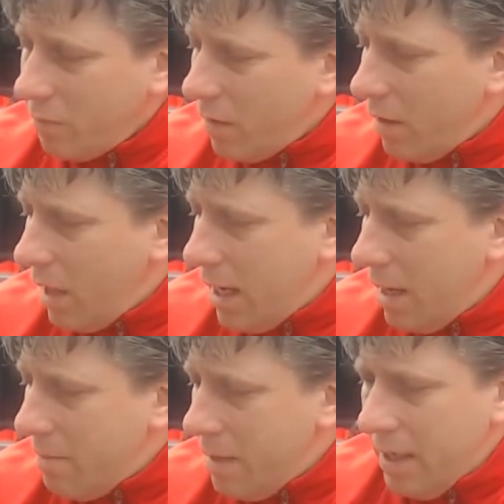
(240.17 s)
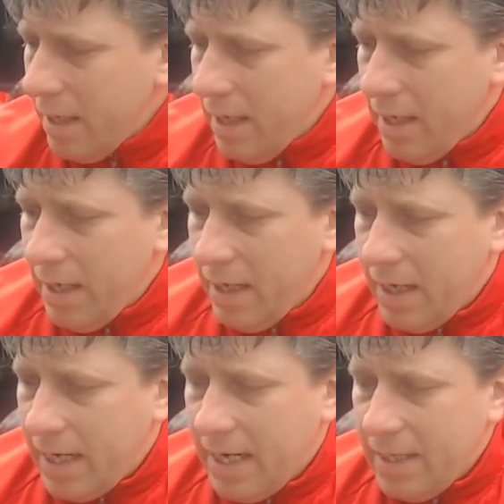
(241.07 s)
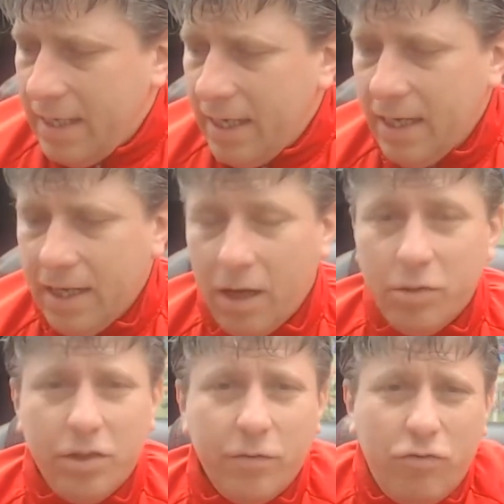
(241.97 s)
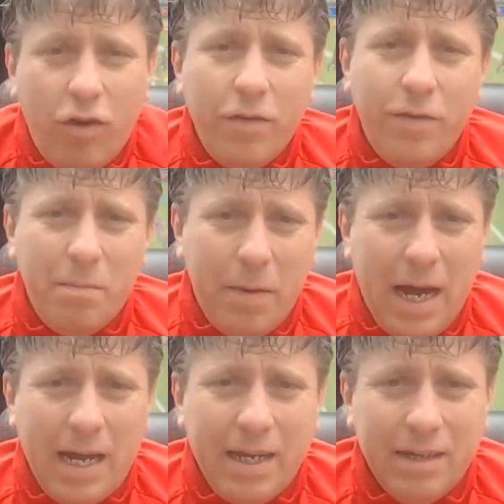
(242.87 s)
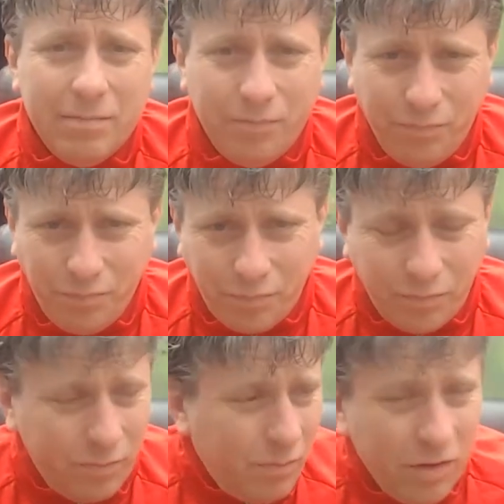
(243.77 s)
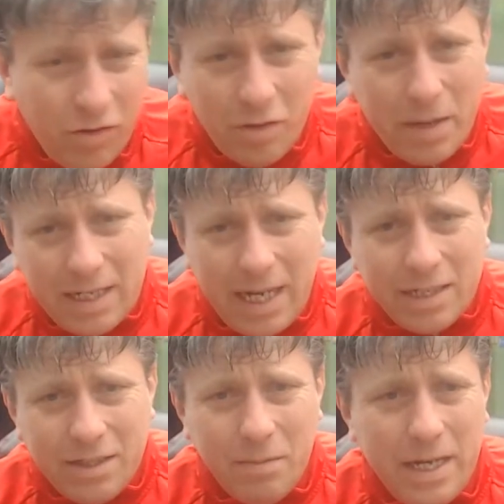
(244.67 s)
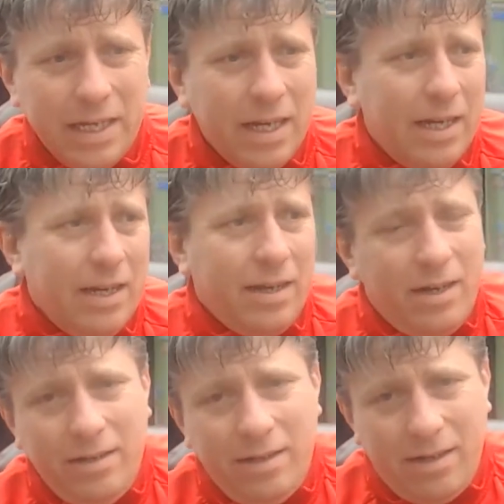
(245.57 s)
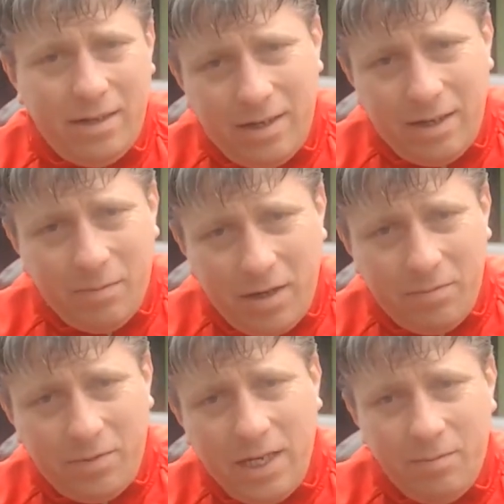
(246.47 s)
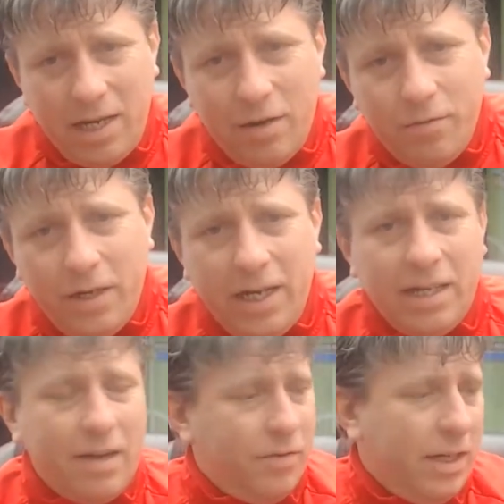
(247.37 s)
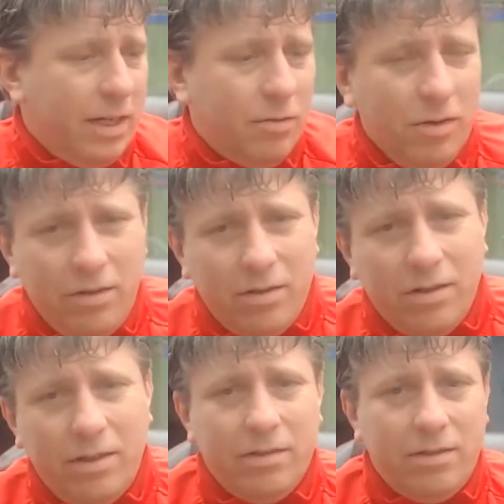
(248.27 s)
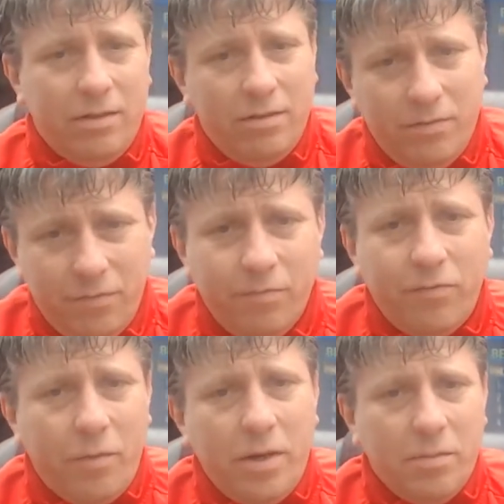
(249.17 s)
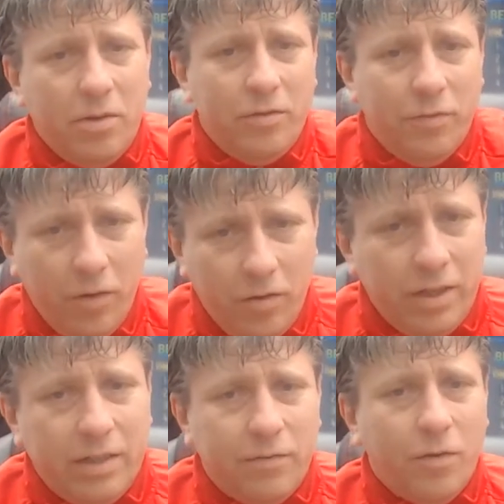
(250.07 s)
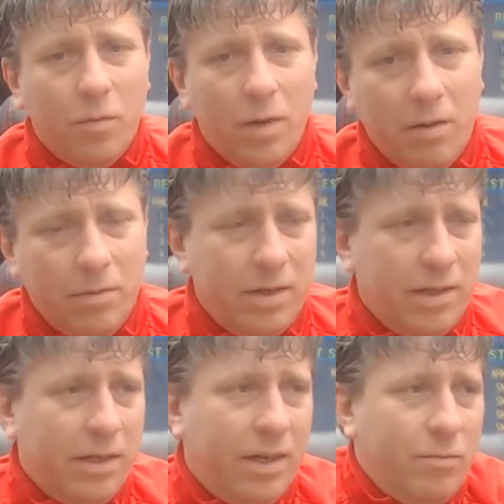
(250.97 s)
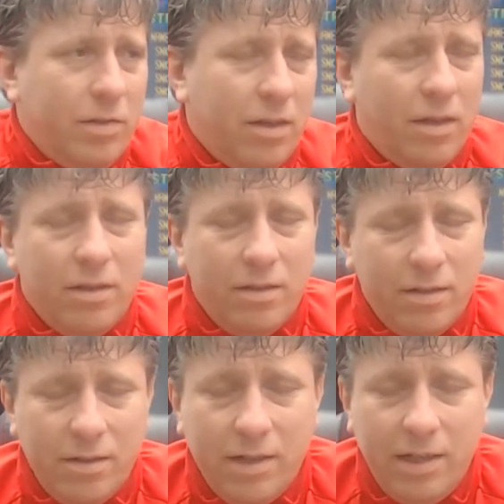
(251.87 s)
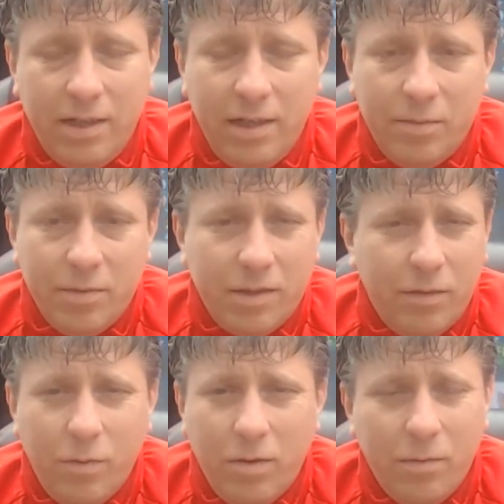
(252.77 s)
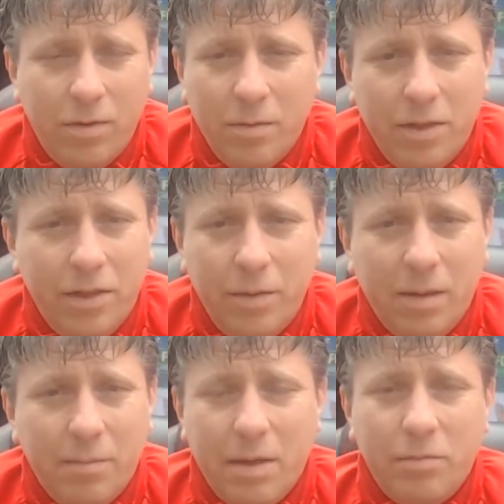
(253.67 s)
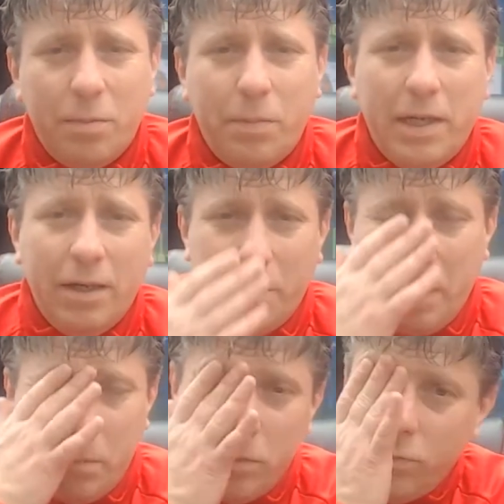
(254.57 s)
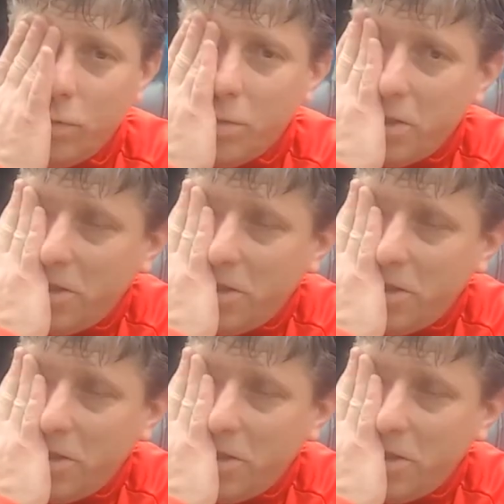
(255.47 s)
and I was sort of driving back. I've got the bag next to me, and I'm keep delving in and having a little look and sort of throwing them on the floor in the footwell, and it was like, I did think to myself, what am I doing? I'm just picking up people's rubbish.